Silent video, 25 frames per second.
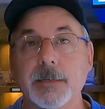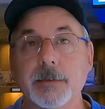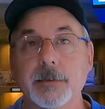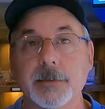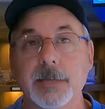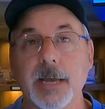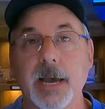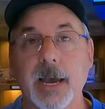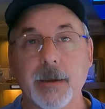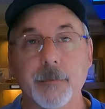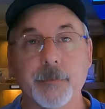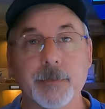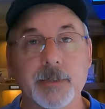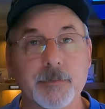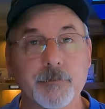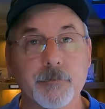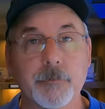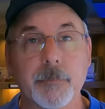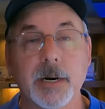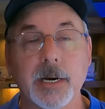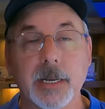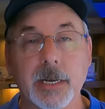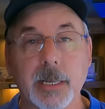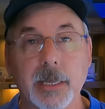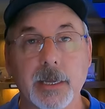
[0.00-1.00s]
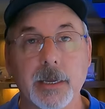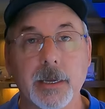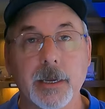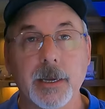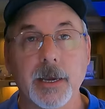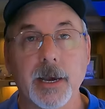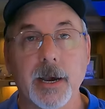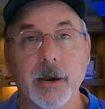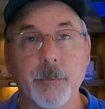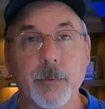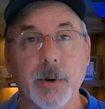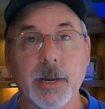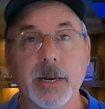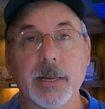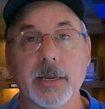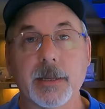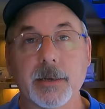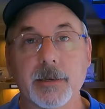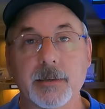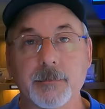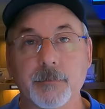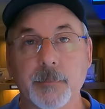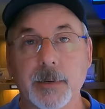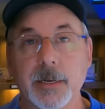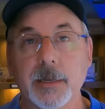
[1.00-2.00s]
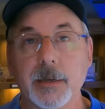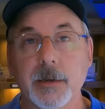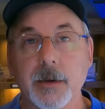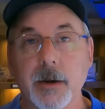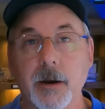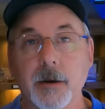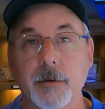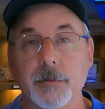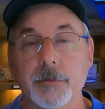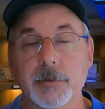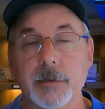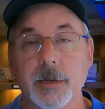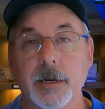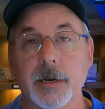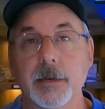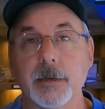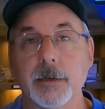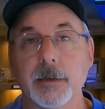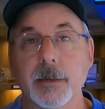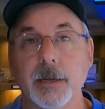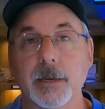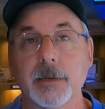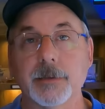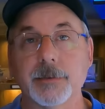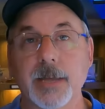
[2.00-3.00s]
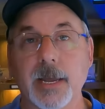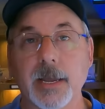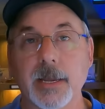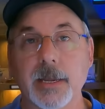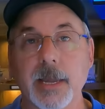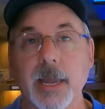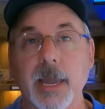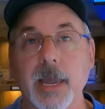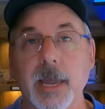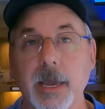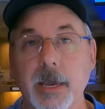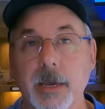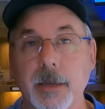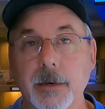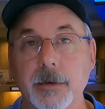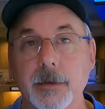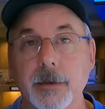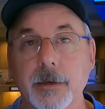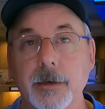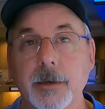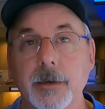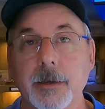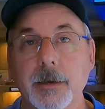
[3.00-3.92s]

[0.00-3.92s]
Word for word: because time is money. I want to get as many cards done as I can,